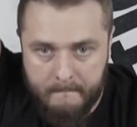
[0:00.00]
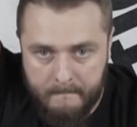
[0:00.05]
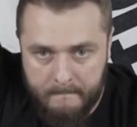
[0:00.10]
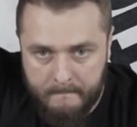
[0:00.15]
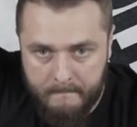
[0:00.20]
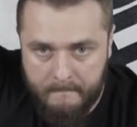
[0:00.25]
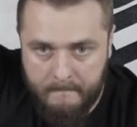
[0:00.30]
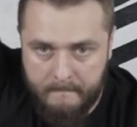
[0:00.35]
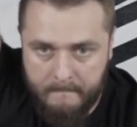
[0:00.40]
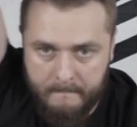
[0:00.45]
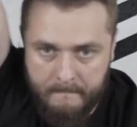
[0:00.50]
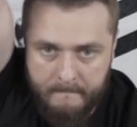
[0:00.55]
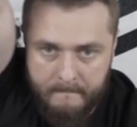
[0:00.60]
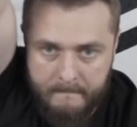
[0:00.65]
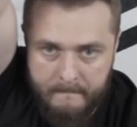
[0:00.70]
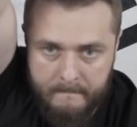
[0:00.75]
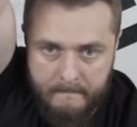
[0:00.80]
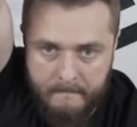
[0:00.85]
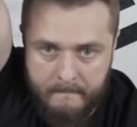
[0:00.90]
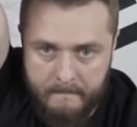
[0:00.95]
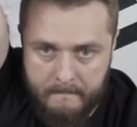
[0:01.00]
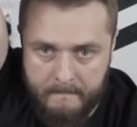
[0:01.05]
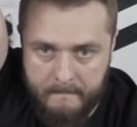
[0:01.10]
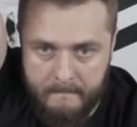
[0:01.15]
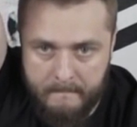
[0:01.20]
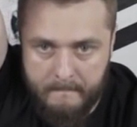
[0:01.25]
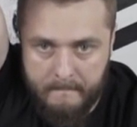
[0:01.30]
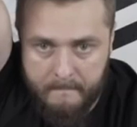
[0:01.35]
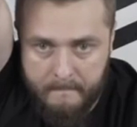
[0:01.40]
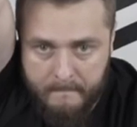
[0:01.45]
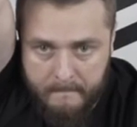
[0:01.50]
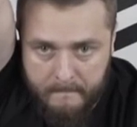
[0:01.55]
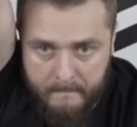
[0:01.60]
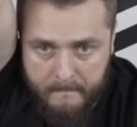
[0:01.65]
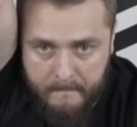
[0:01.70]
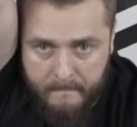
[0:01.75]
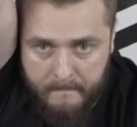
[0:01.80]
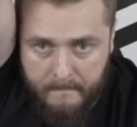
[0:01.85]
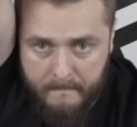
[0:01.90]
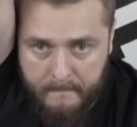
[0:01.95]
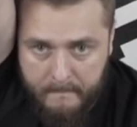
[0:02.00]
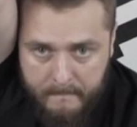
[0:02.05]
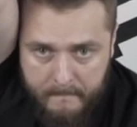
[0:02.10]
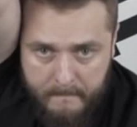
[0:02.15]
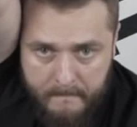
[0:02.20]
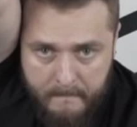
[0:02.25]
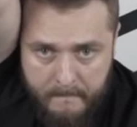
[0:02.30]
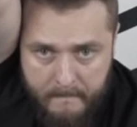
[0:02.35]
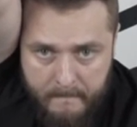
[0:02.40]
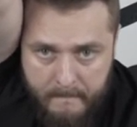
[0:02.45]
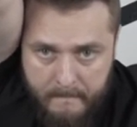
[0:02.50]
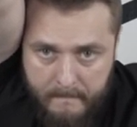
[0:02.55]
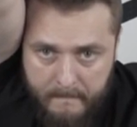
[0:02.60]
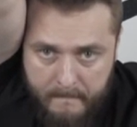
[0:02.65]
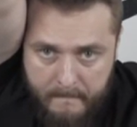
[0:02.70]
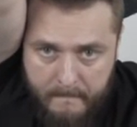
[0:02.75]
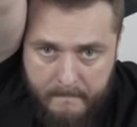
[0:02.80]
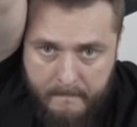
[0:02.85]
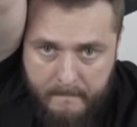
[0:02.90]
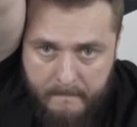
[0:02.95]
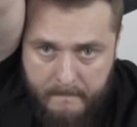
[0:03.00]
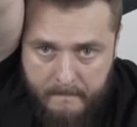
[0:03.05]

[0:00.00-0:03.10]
(silence)